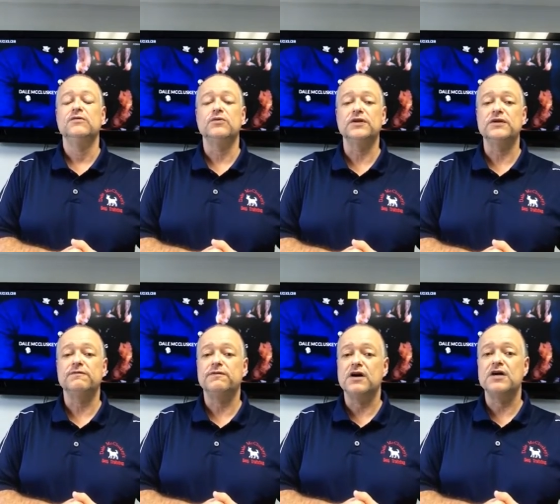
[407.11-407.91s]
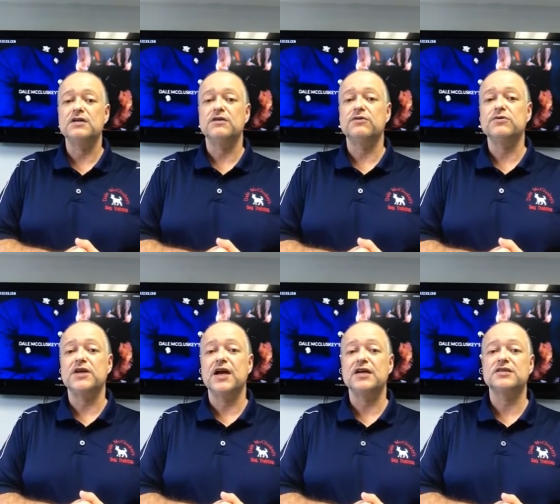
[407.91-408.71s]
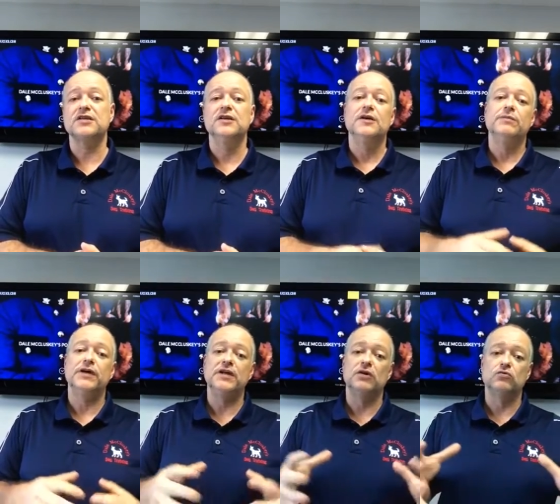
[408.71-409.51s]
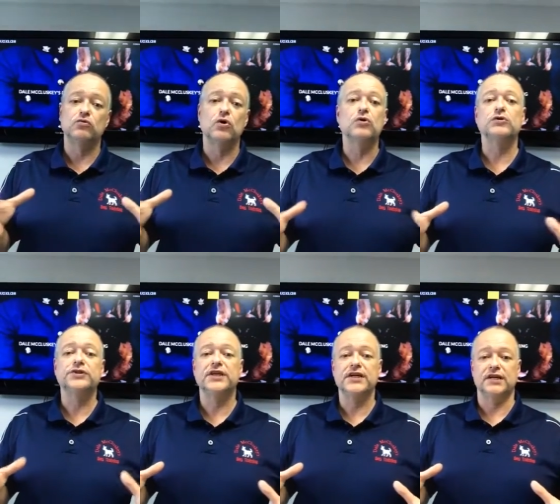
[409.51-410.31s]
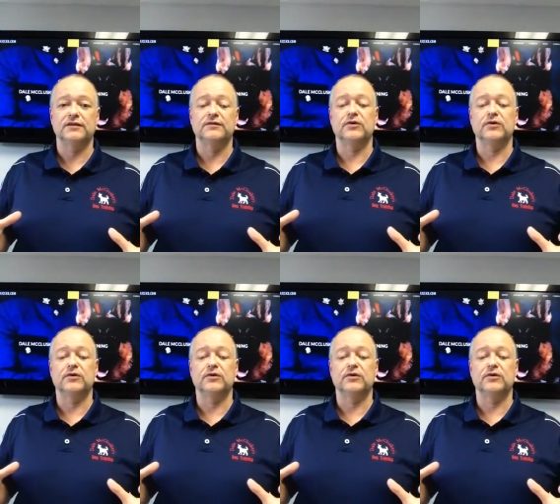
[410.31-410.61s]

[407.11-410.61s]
really fun, enthusiastic, but in a rural setting,